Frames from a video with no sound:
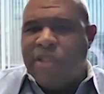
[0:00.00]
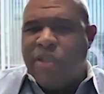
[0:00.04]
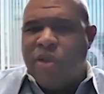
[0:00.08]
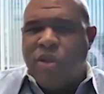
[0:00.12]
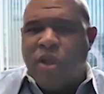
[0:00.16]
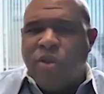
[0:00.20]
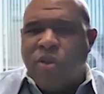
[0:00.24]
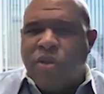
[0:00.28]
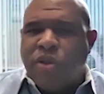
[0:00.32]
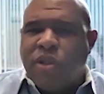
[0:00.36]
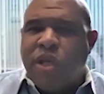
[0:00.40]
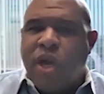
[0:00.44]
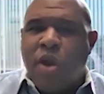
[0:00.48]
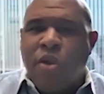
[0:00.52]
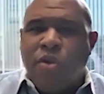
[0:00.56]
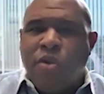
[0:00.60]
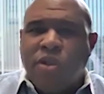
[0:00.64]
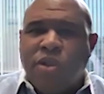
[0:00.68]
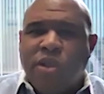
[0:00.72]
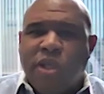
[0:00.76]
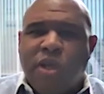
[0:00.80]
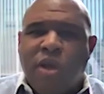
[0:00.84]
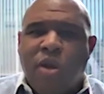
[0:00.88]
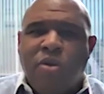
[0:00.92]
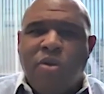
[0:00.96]
So those
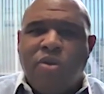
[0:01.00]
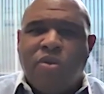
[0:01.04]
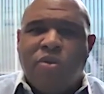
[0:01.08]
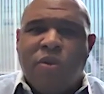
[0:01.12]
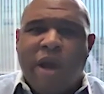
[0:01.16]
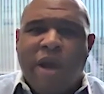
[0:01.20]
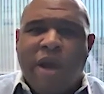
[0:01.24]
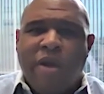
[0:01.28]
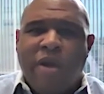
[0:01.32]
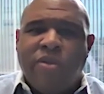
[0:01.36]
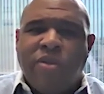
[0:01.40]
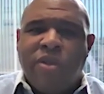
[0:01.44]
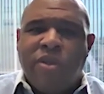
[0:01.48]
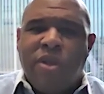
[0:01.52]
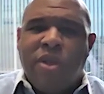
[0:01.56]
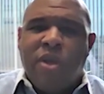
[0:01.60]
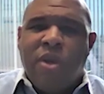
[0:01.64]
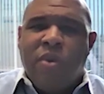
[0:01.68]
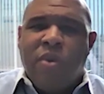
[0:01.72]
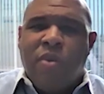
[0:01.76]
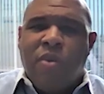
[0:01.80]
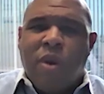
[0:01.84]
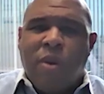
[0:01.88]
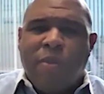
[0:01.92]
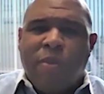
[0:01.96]
coast to coast routes
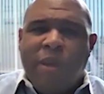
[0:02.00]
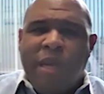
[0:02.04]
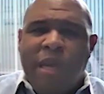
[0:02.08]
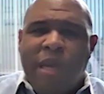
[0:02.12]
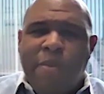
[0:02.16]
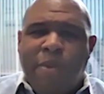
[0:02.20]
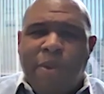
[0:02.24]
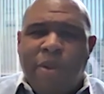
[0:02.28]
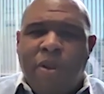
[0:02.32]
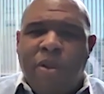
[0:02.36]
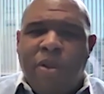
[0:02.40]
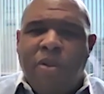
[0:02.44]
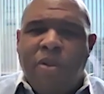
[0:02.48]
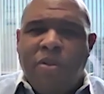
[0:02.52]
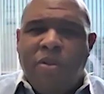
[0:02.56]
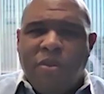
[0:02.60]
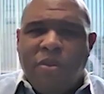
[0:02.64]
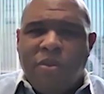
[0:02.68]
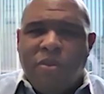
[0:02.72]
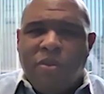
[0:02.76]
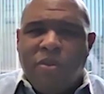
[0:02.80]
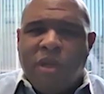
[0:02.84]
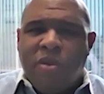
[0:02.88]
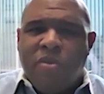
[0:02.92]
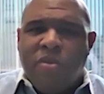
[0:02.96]
where people
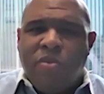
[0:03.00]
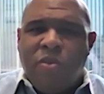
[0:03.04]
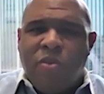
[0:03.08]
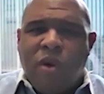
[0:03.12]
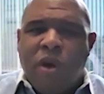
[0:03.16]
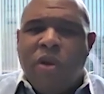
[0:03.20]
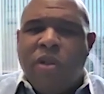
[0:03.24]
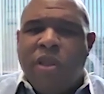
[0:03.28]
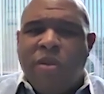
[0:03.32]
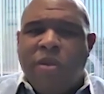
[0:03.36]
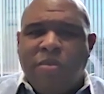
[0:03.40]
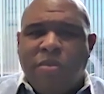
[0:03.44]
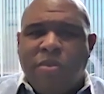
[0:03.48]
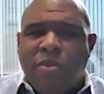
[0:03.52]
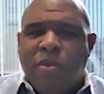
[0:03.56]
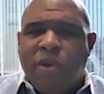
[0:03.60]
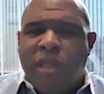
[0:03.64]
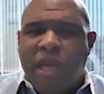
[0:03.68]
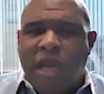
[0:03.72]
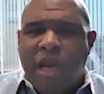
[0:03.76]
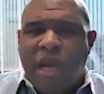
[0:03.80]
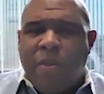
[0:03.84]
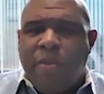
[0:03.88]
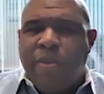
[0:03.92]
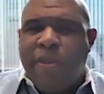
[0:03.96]
can, where the, where
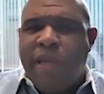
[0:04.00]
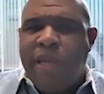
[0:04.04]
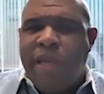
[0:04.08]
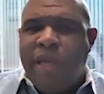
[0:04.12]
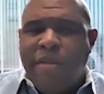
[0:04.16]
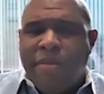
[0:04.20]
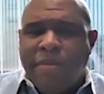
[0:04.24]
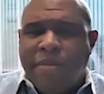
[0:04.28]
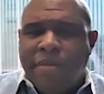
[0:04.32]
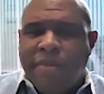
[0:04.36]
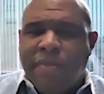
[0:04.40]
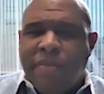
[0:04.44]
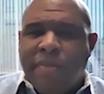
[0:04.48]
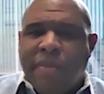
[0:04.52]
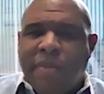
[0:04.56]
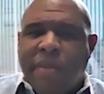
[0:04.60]
the airplane